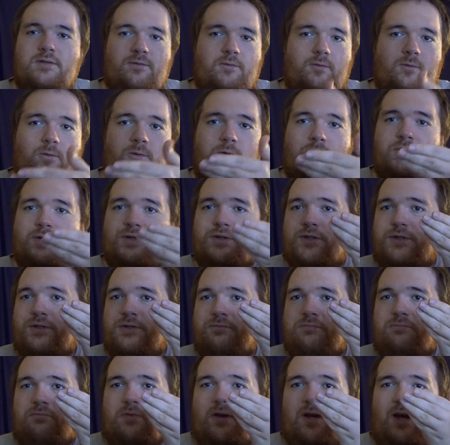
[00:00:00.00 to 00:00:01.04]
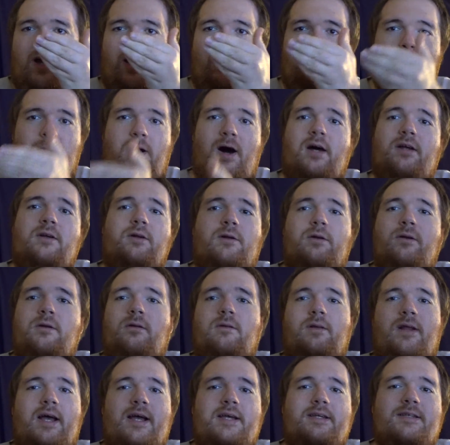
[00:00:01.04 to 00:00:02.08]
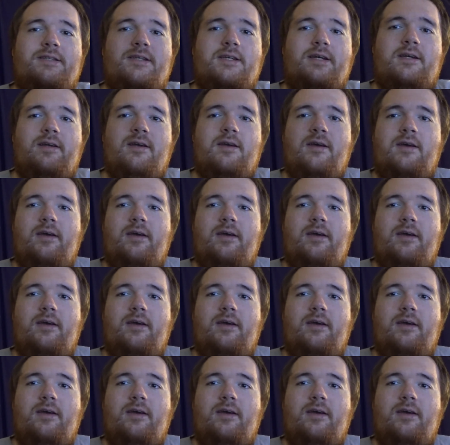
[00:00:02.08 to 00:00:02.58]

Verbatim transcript: of course, a modern classic,